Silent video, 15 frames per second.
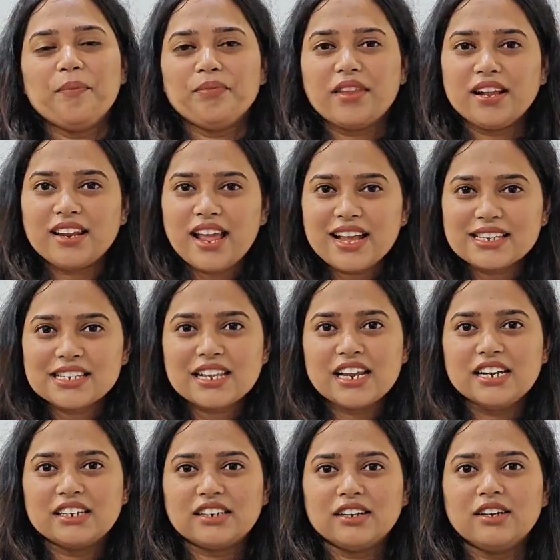next
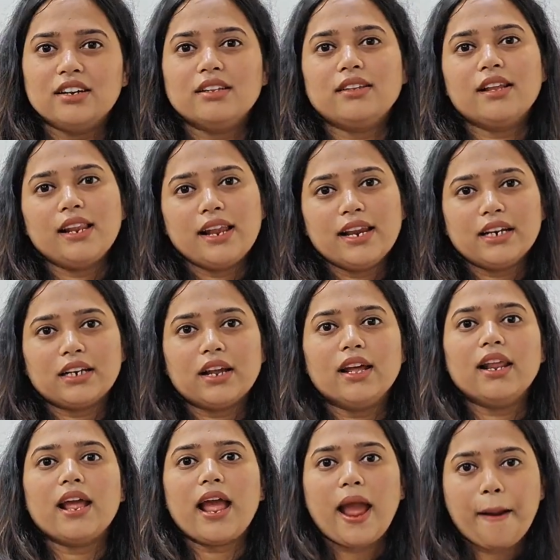letter, the
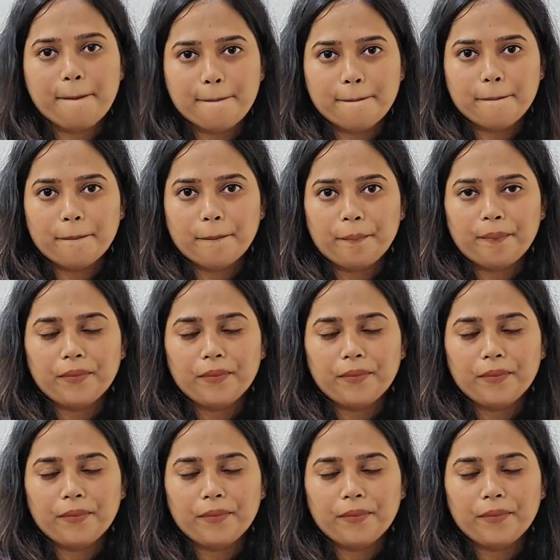letter M.